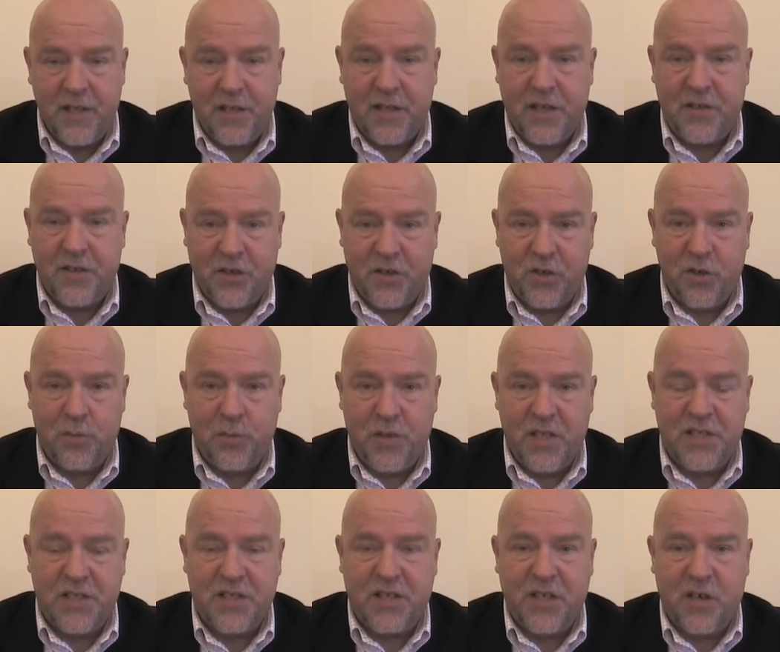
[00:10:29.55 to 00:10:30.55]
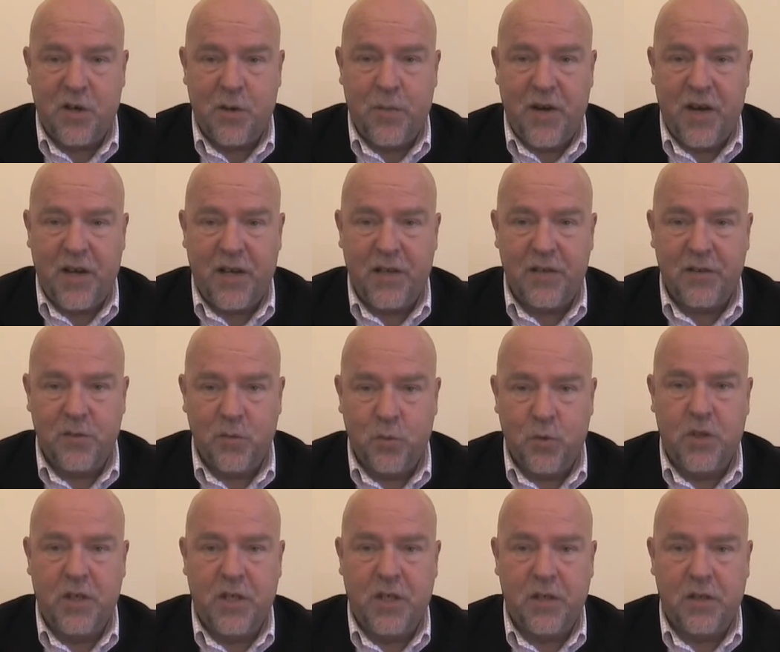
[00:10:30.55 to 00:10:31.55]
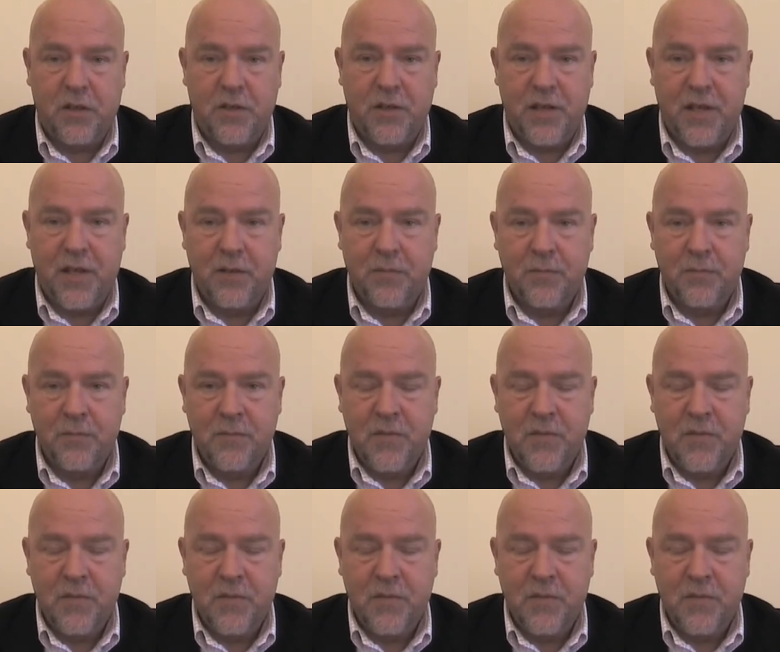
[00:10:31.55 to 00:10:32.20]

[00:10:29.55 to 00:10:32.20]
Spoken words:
then the group needs to go back and work on that.